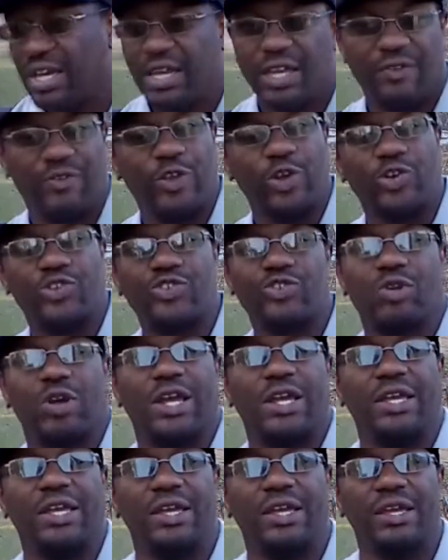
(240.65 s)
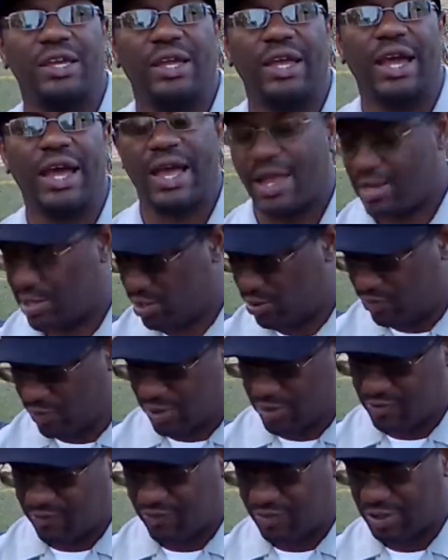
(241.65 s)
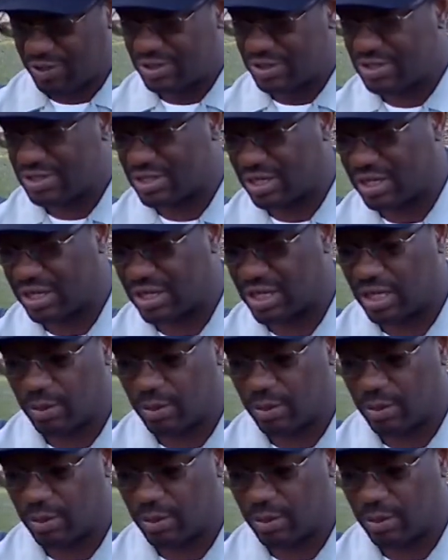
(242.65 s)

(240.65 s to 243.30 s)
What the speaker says: If you're a Strike King guy and you want to fill this thing up